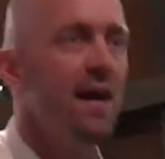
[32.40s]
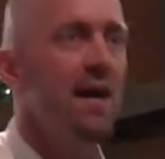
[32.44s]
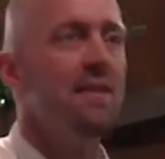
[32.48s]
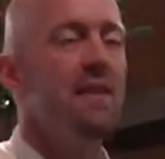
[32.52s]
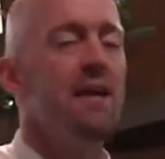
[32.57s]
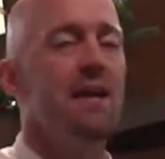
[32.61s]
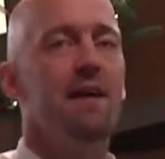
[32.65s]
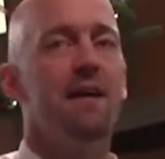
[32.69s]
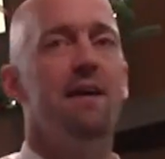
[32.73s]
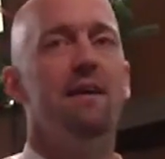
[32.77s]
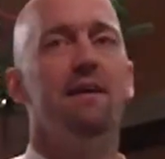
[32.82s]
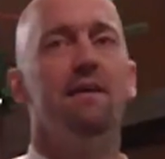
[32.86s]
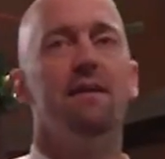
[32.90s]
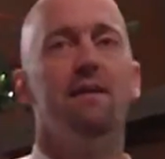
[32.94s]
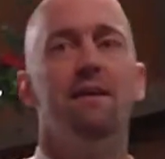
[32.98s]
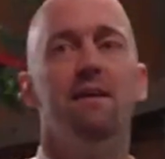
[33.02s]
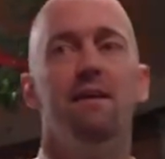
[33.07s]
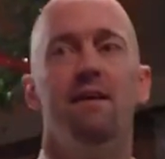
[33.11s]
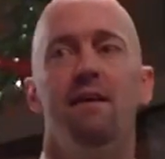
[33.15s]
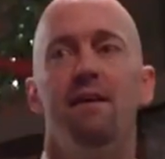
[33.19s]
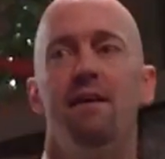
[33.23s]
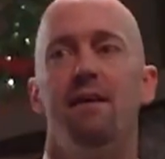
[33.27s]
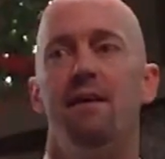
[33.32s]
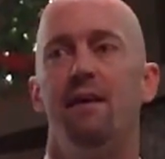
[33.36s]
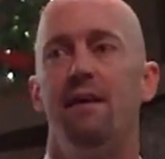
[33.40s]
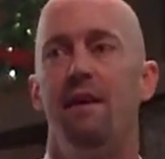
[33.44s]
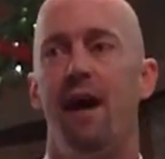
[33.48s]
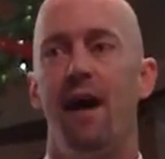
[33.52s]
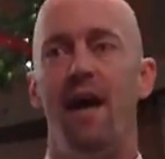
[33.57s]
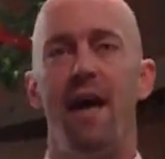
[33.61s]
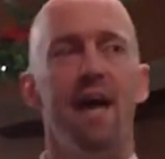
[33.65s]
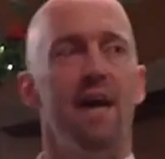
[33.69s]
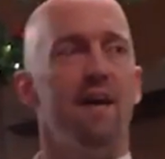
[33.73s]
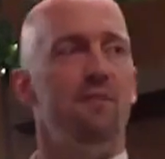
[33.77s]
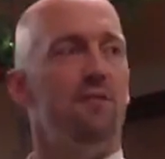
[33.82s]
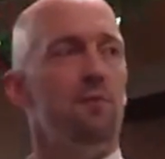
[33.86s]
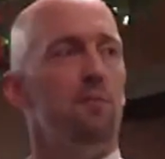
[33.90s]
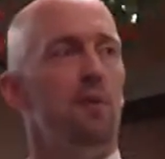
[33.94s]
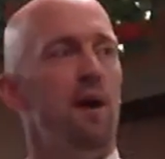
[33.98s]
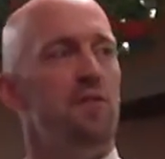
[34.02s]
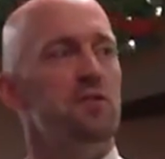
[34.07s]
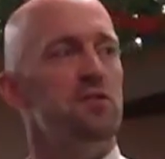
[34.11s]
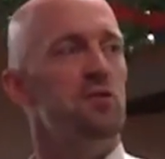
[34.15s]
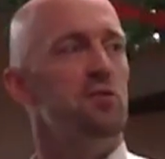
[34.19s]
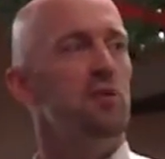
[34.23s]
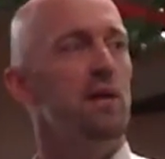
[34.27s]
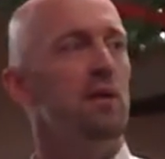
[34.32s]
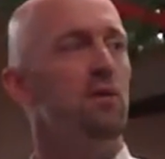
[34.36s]
and then a, a hand from
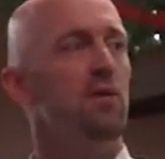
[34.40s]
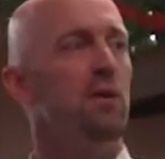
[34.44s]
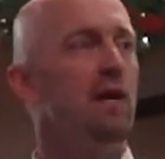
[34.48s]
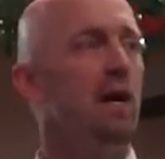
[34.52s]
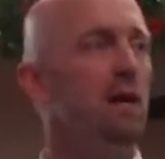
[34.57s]
off screen